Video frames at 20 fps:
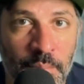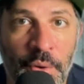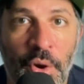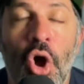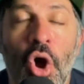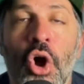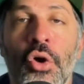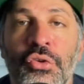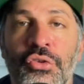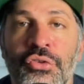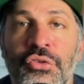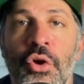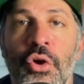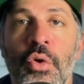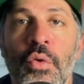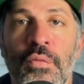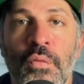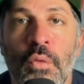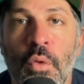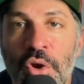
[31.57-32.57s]
but
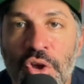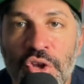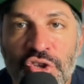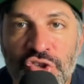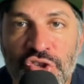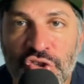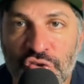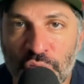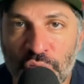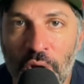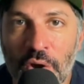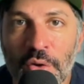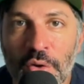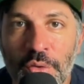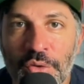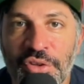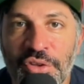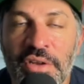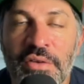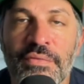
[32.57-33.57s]
also for his
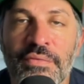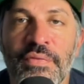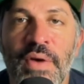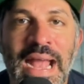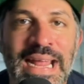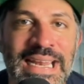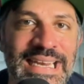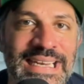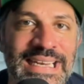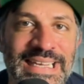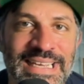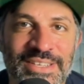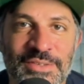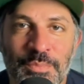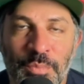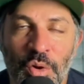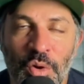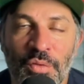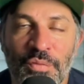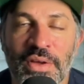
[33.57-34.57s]
struggles in finding his
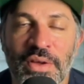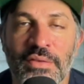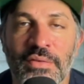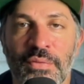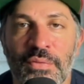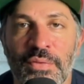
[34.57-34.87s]
perfect